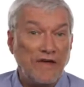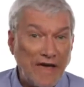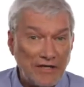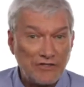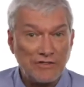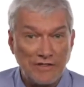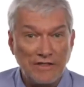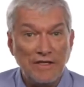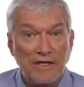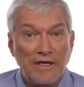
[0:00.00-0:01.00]
actually
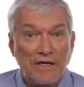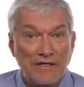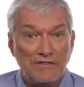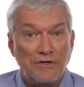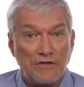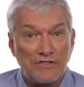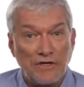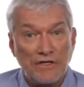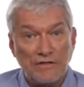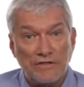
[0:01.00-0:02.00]
is not a
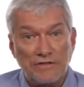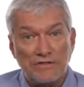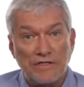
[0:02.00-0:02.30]
scientist.